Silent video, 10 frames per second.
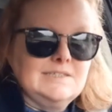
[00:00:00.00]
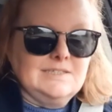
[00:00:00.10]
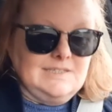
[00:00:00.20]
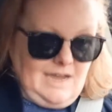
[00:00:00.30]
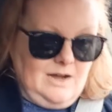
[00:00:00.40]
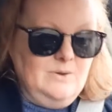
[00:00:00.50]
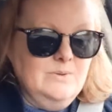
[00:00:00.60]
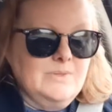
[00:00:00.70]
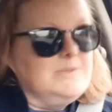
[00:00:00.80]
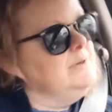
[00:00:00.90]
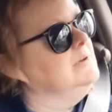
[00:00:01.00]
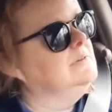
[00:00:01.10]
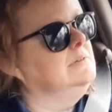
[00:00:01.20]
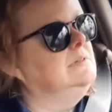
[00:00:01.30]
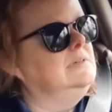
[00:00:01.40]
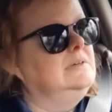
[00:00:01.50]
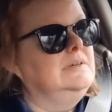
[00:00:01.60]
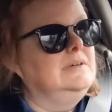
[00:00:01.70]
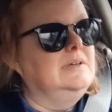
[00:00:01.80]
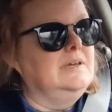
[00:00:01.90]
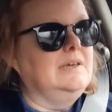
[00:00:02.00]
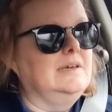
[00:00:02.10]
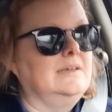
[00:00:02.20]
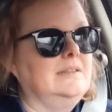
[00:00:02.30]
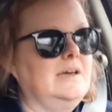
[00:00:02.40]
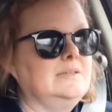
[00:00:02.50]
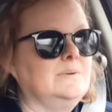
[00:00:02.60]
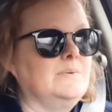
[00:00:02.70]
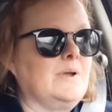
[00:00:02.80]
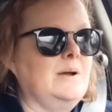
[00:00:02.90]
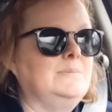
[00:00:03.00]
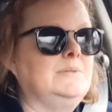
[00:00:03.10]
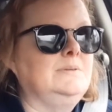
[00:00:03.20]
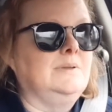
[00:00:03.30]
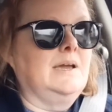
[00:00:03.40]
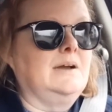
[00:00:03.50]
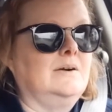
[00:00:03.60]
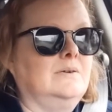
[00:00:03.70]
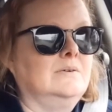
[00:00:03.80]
south, and that's what we're up to now.